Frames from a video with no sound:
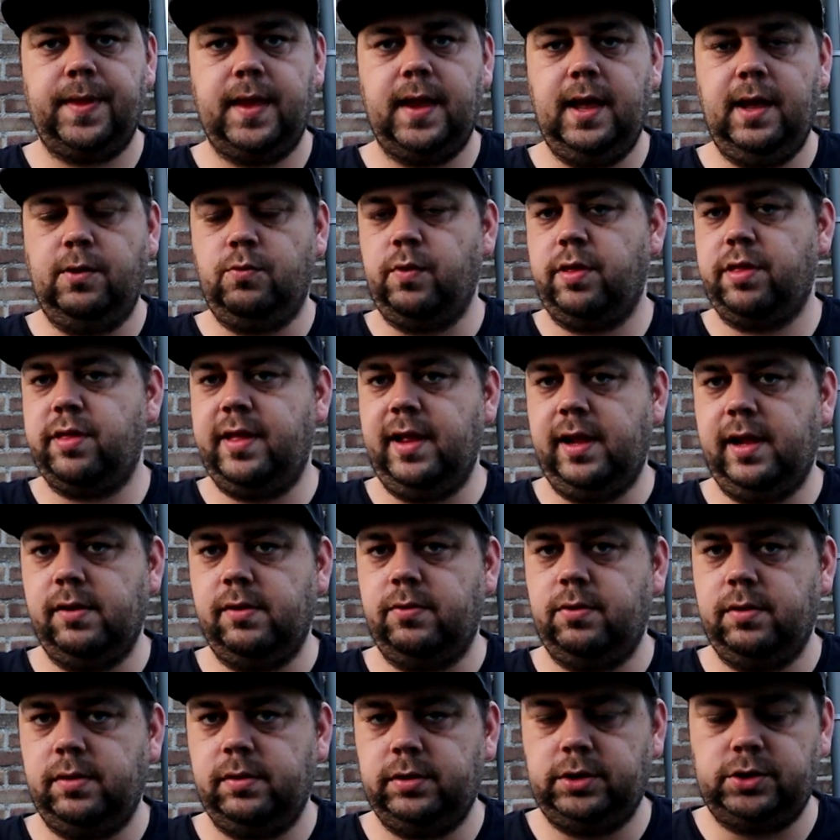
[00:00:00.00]
it was still
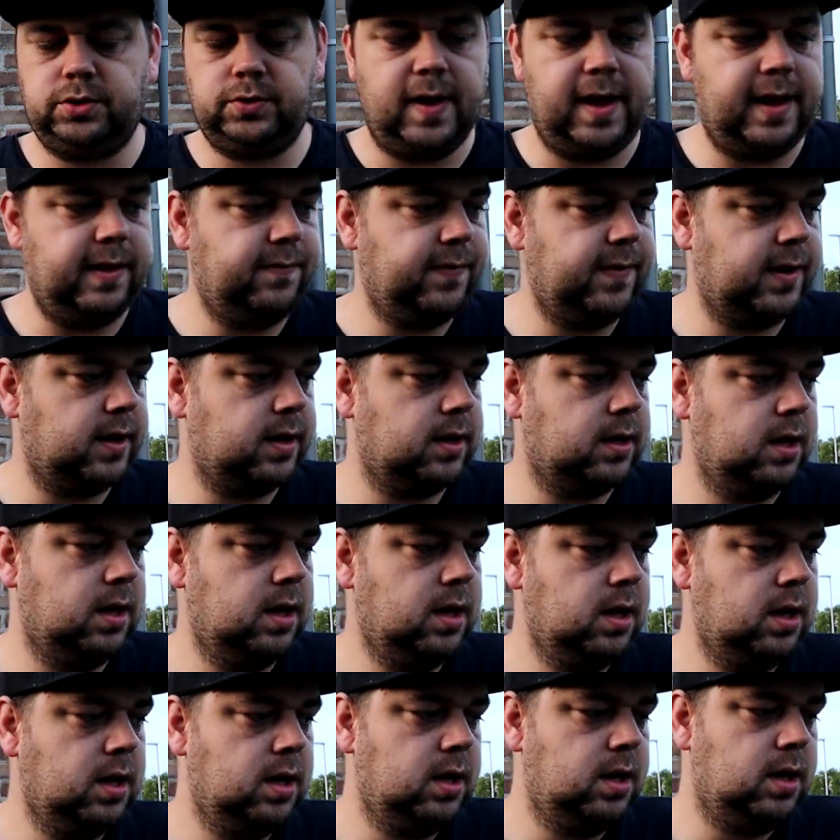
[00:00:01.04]
driving,
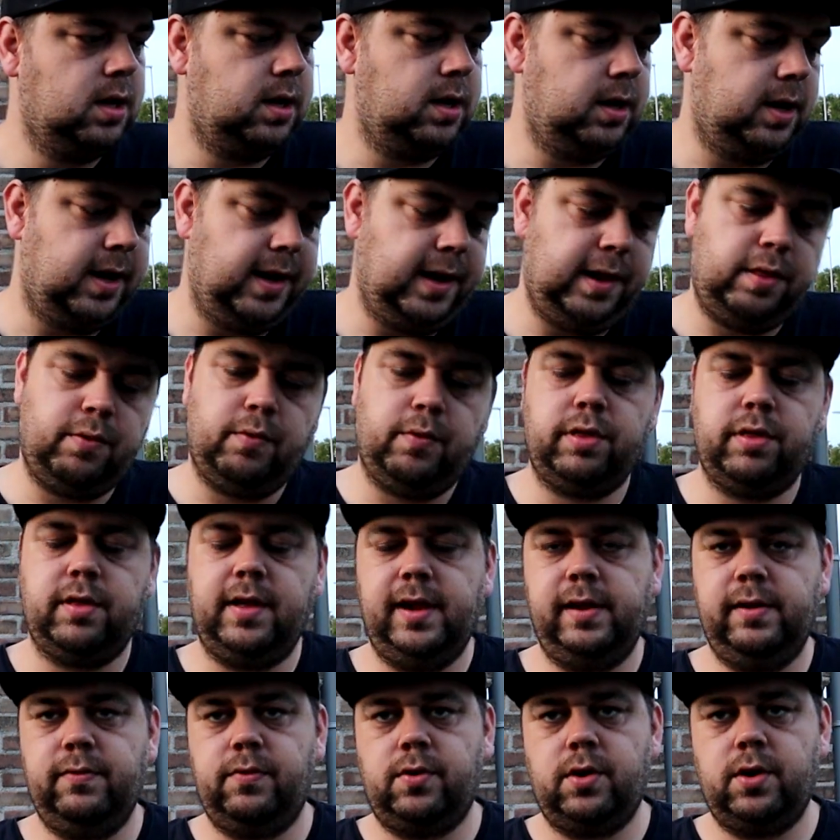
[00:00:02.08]
lights were
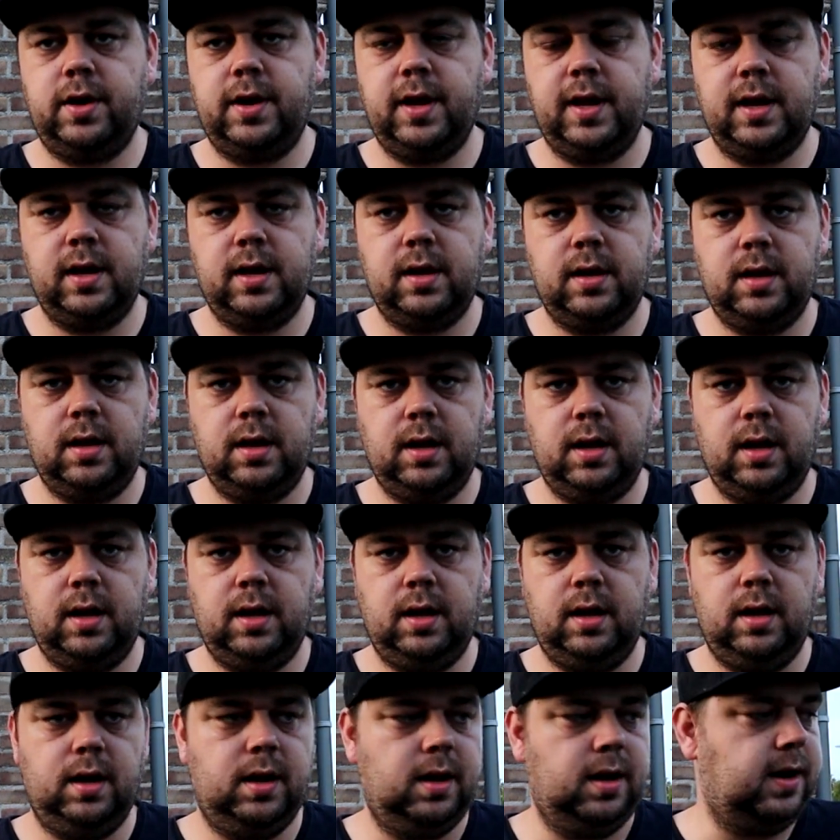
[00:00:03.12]
still working,
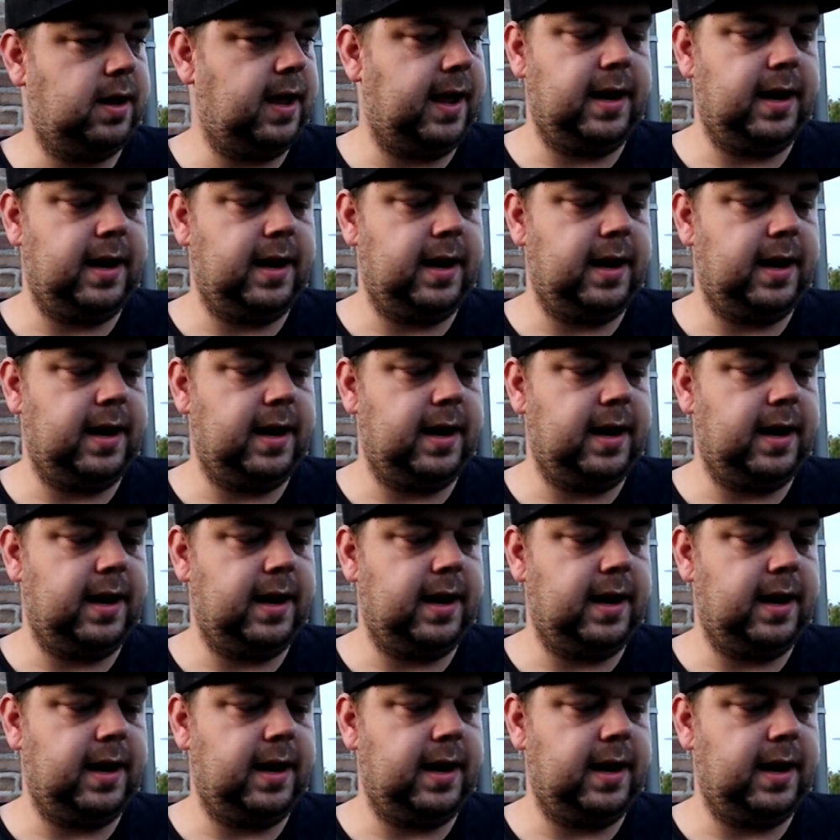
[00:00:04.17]
the